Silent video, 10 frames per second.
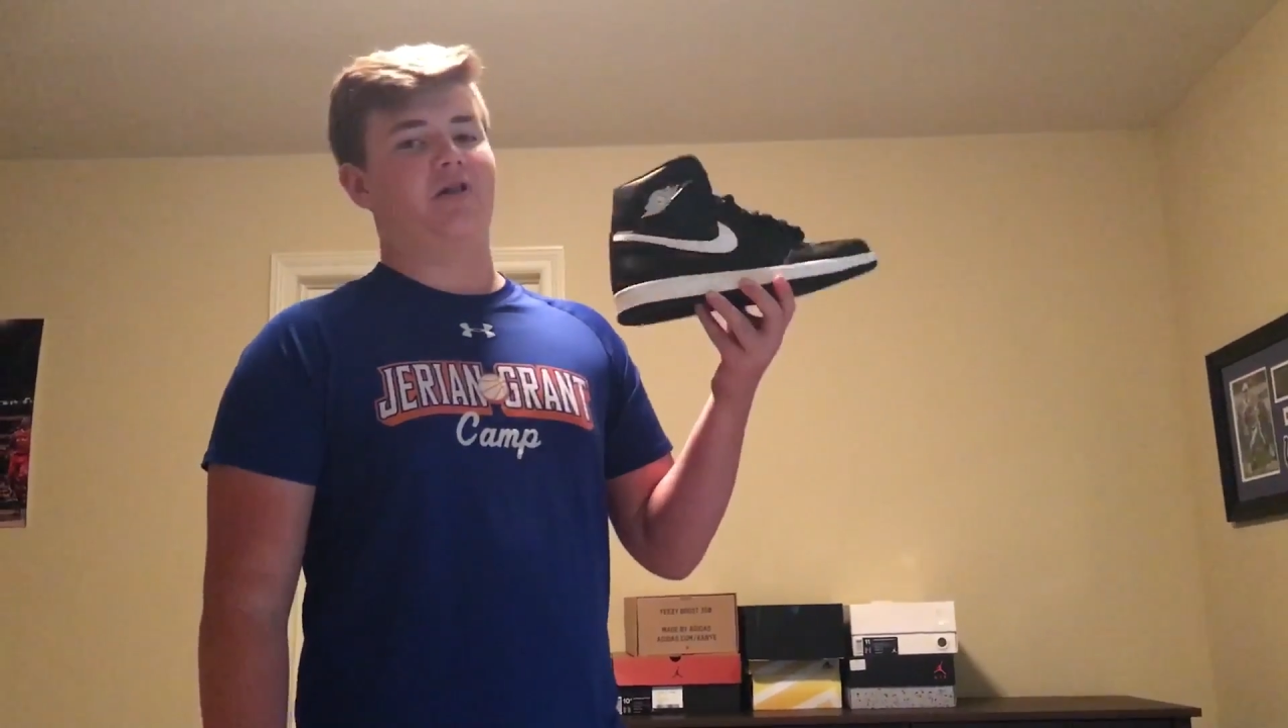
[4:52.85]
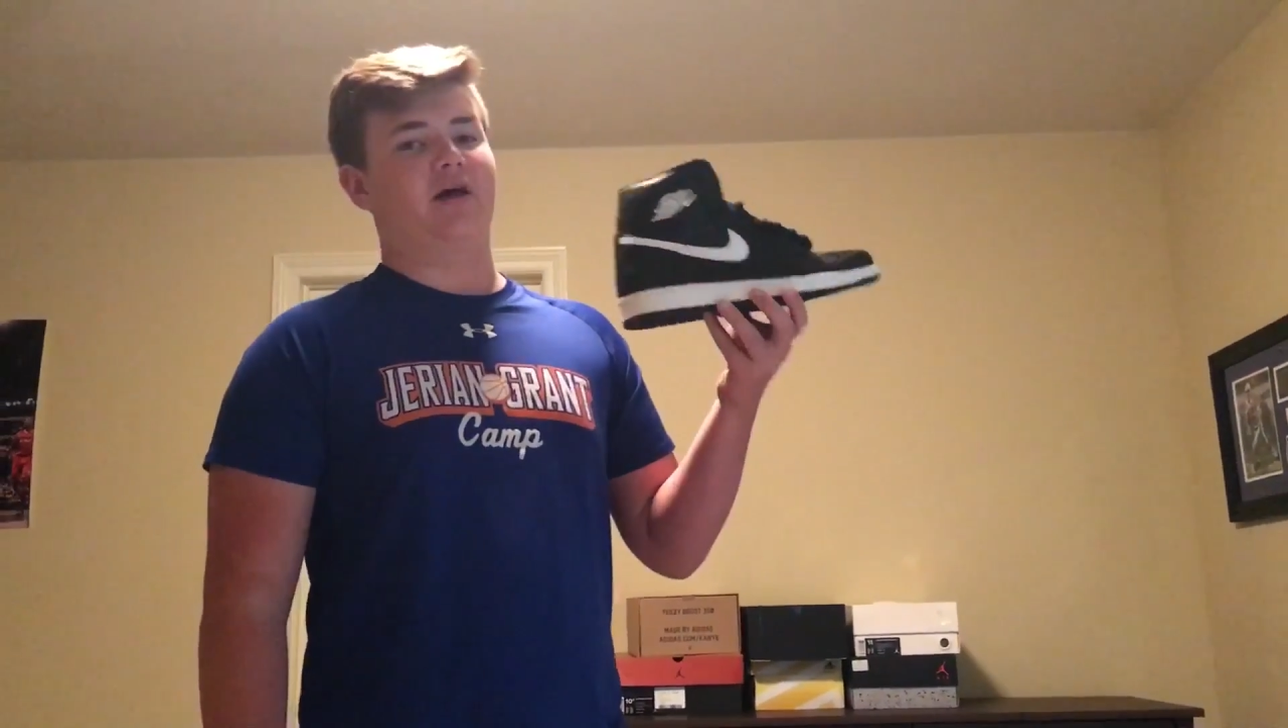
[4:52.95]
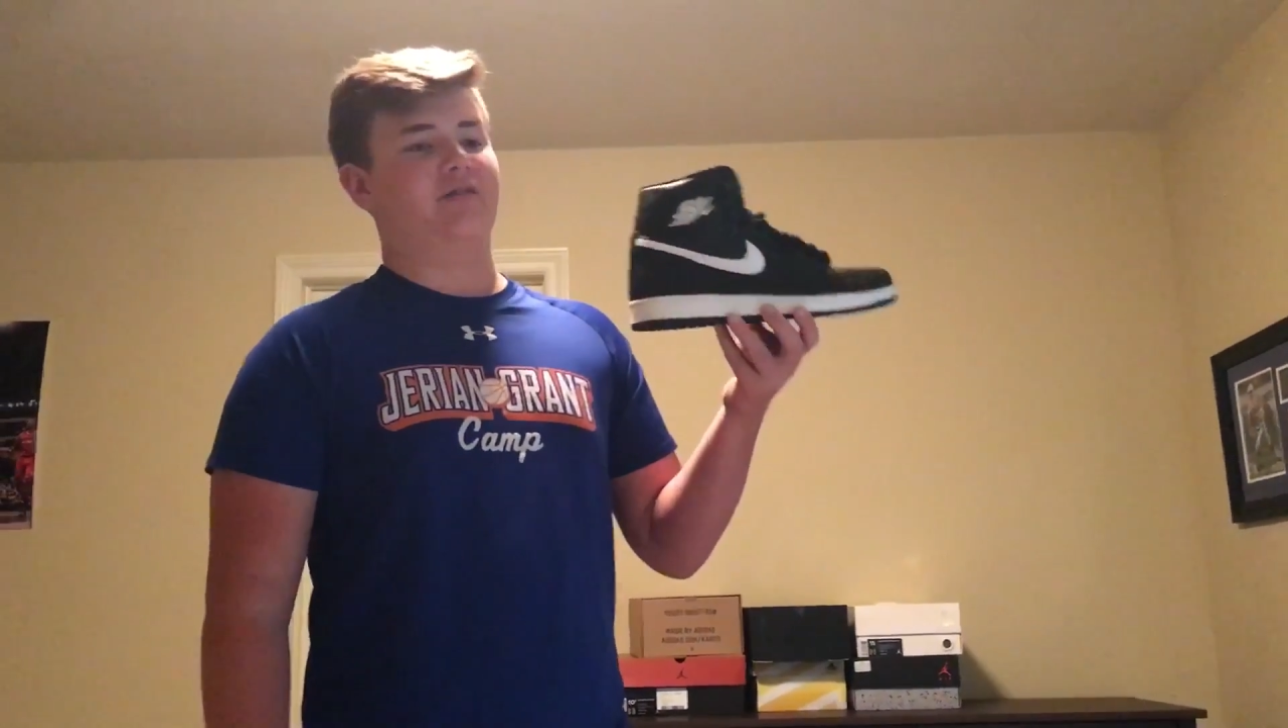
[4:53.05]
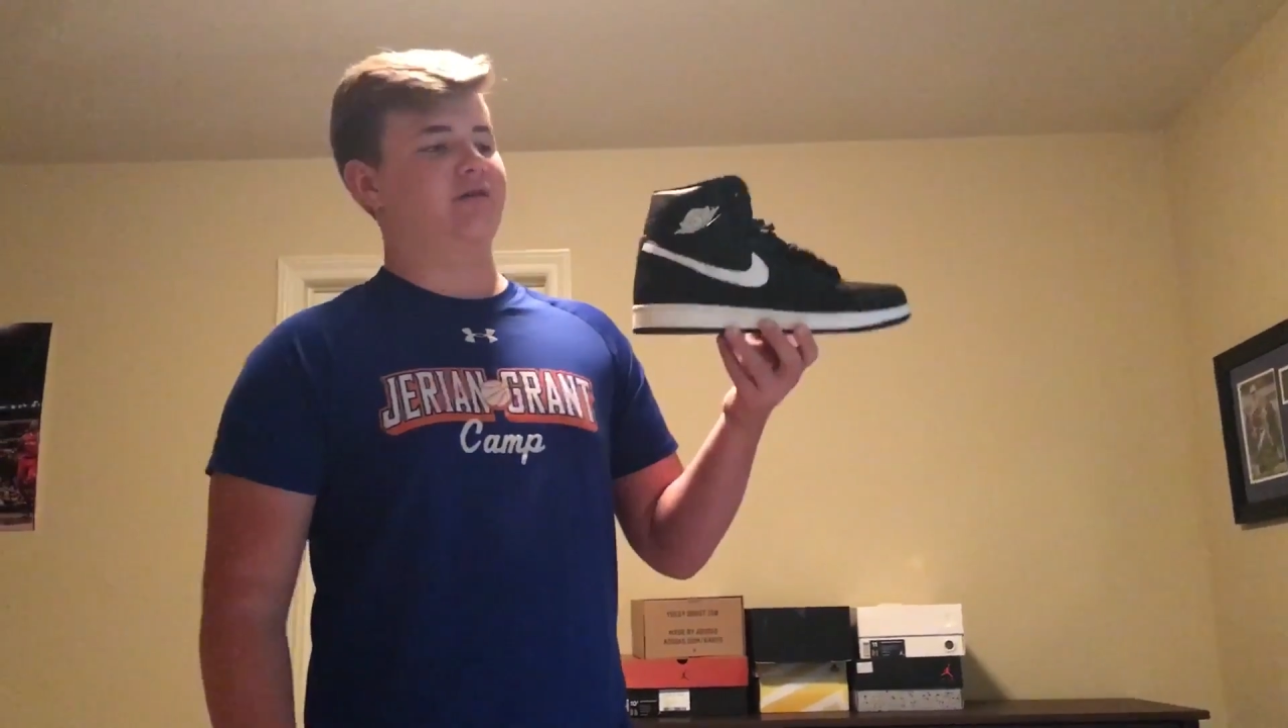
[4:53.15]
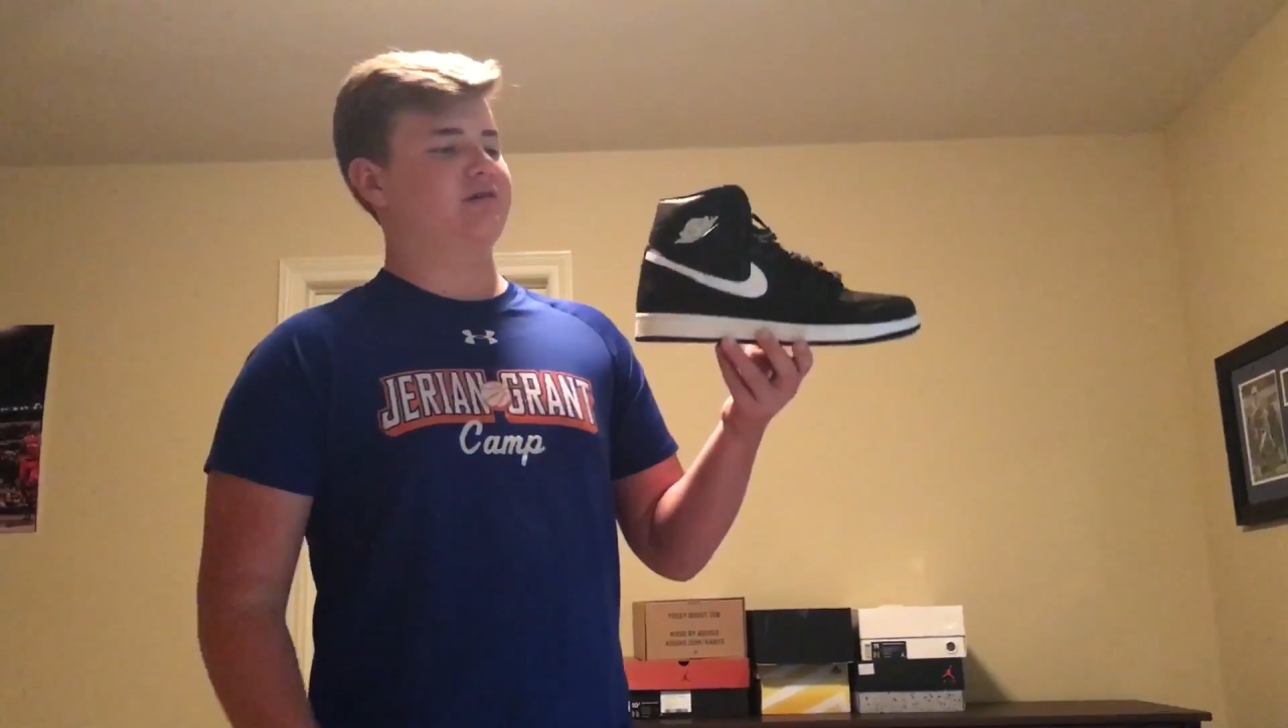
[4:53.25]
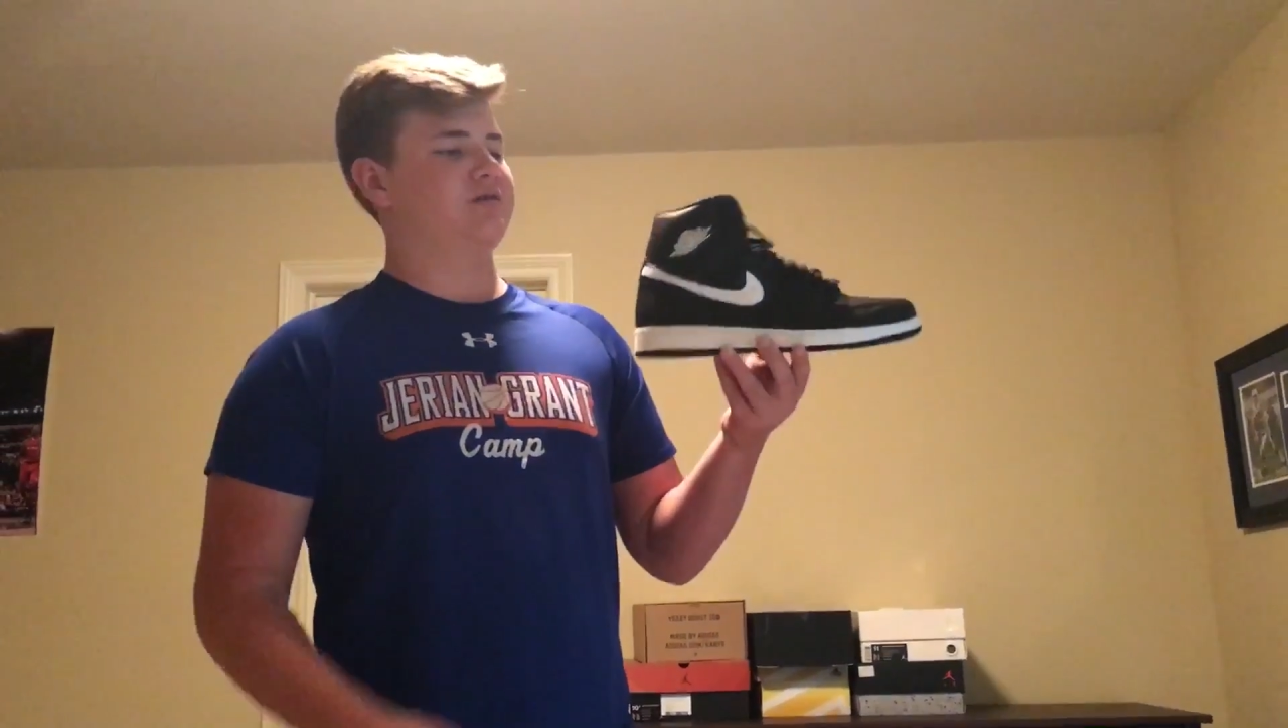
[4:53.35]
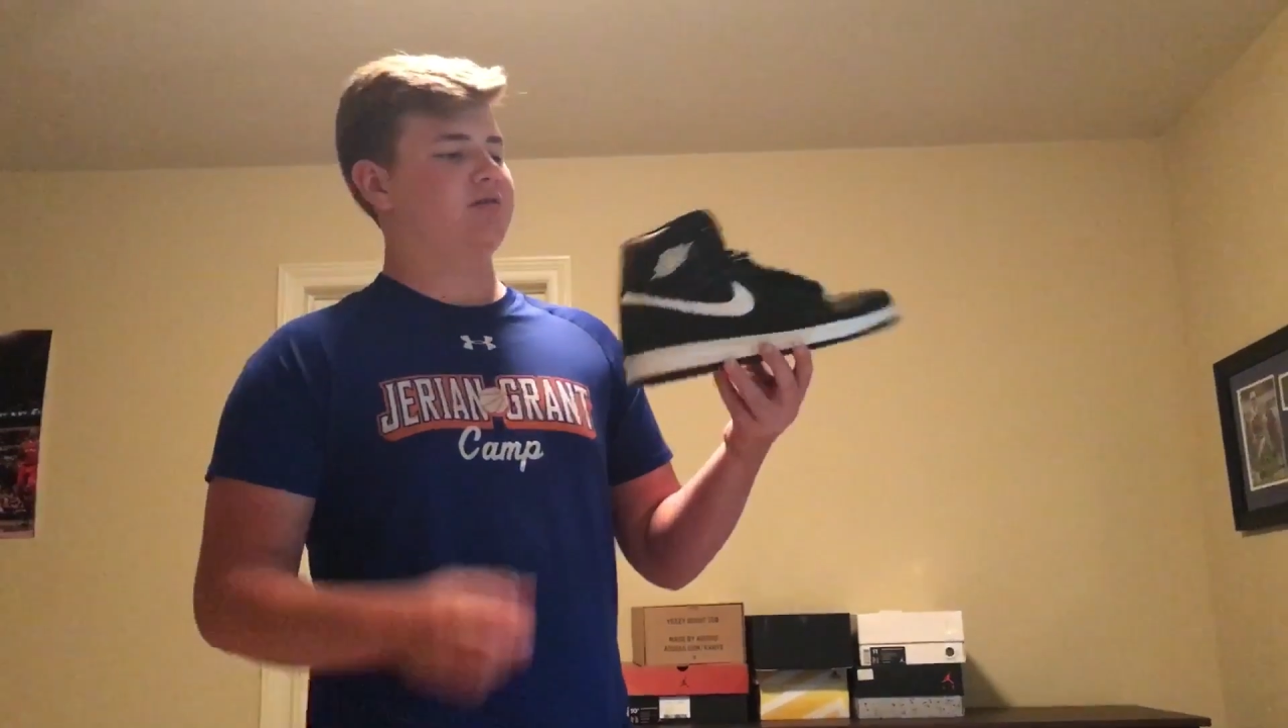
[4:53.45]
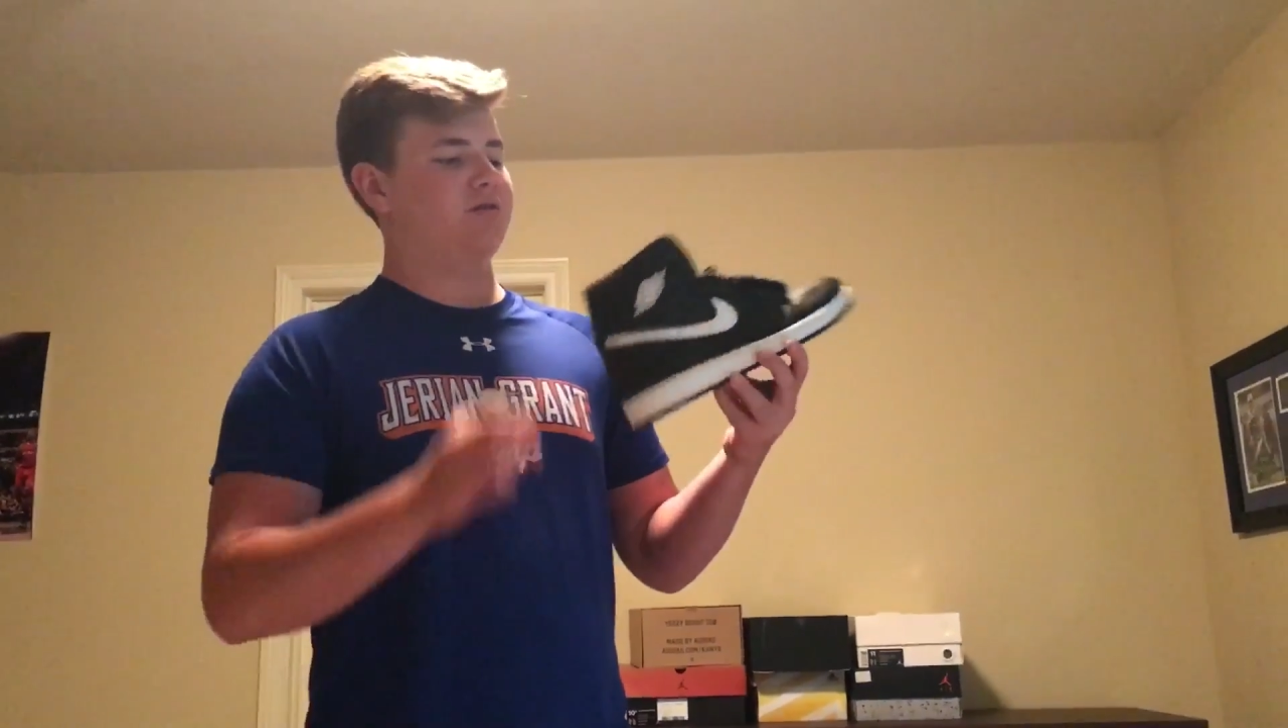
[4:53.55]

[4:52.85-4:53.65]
like these.